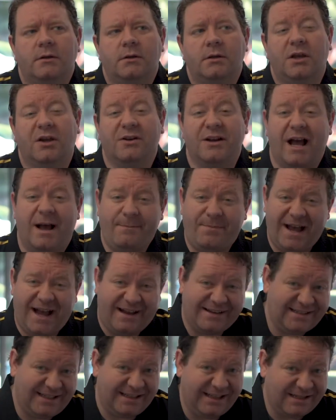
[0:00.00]
You're not
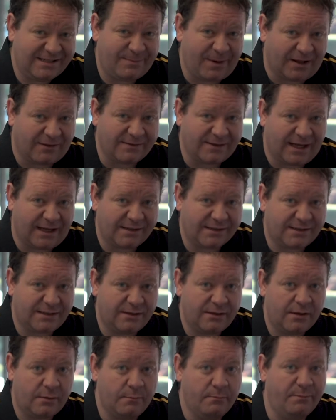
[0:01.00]
passing this belt test,
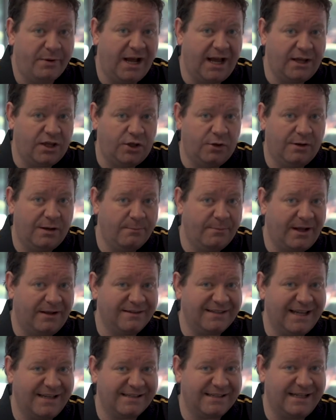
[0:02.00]
but you can
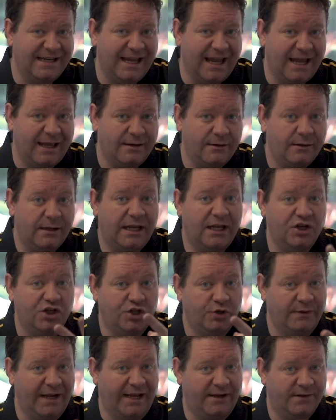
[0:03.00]
belt test again in
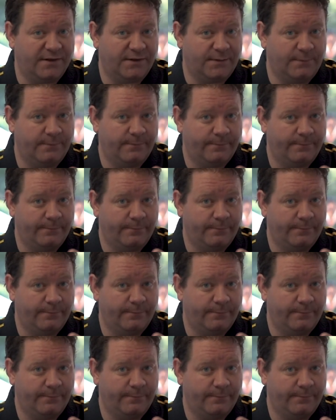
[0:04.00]
2 days.